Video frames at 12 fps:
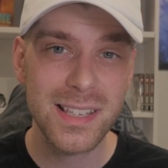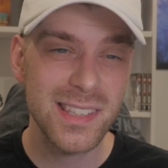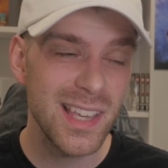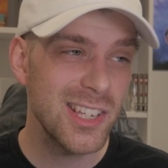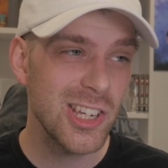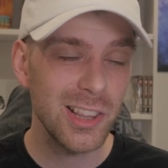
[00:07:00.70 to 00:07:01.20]

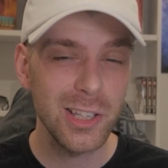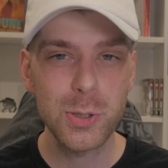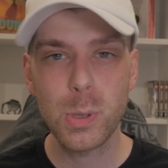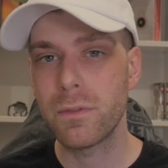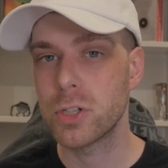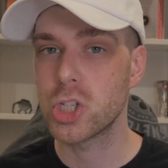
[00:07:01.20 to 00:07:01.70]
stage, at least
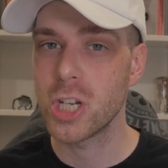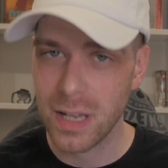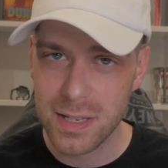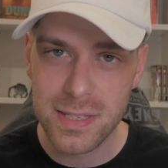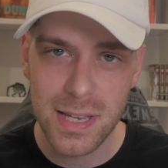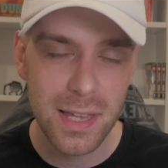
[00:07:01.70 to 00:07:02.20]
you have a
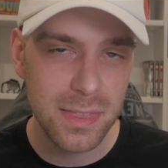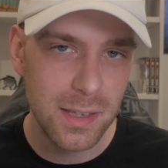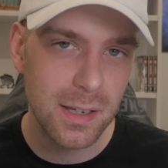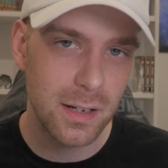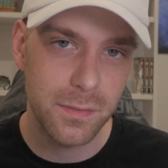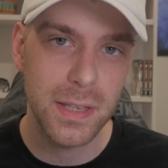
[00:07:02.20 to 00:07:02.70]
chance, I
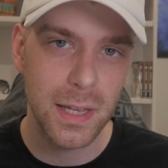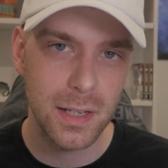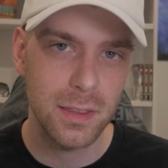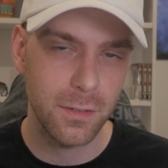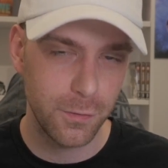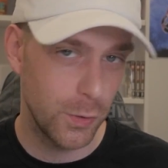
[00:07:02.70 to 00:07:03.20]
think, of
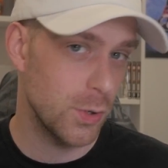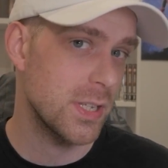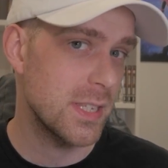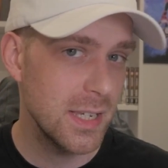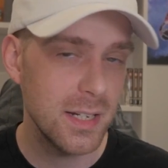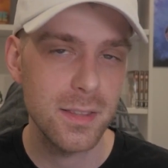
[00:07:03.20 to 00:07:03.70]
getting the 1st
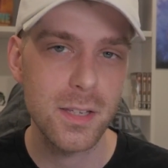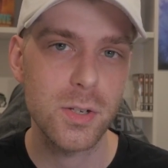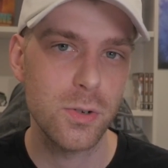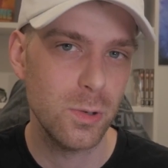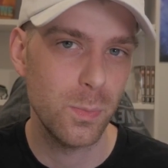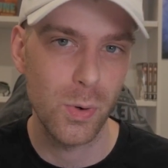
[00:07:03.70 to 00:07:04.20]
seed in this
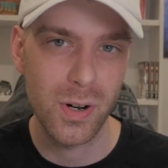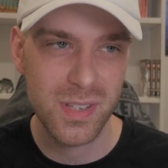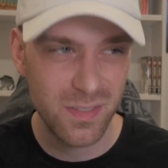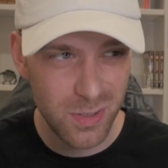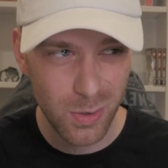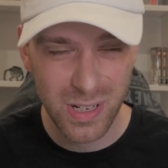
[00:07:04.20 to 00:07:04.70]
group, whereas
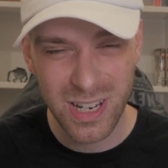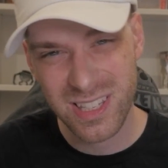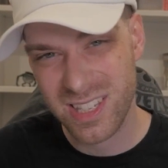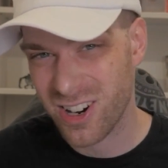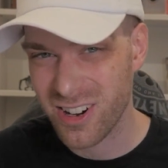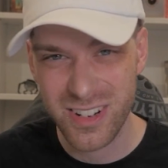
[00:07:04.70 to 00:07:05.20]
if you were
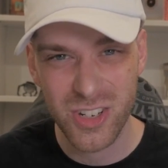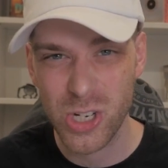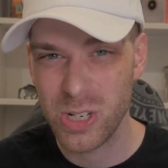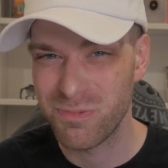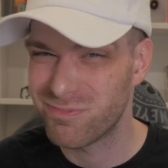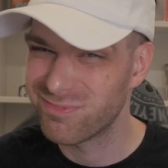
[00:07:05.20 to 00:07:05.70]
against
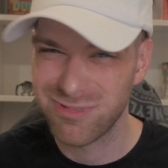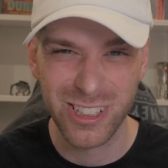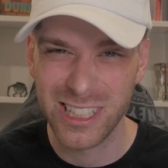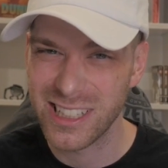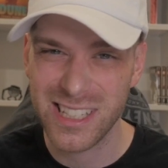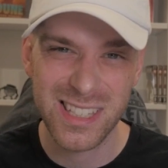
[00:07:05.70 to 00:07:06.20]
RNG,
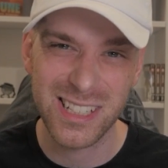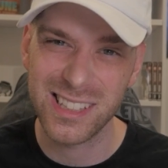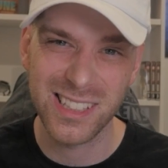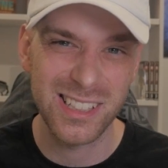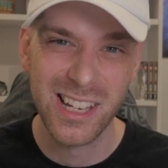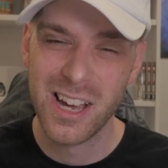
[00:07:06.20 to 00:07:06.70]

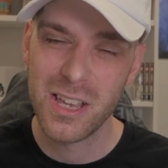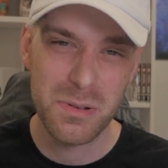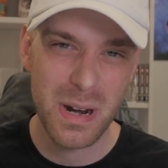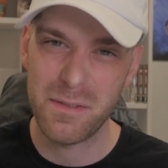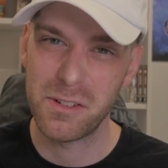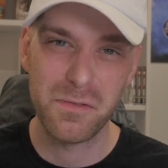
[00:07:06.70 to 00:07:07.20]
realistically, you
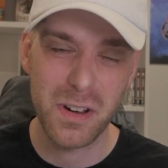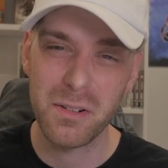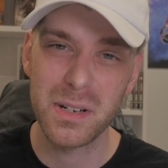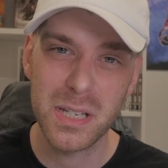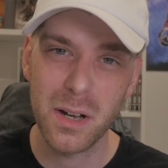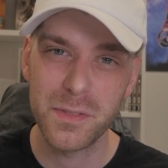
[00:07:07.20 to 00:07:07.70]
would have a
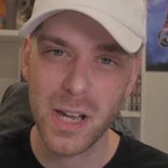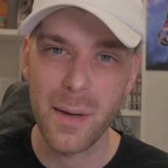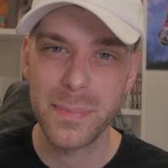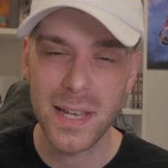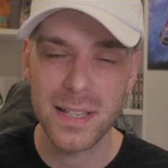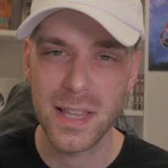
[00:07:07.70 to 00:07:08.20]
very tough
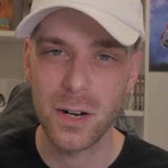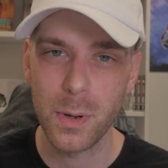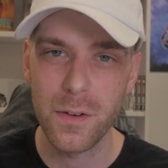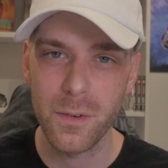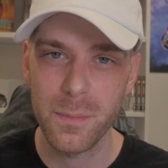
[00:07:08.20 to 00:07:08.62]
time taking that away from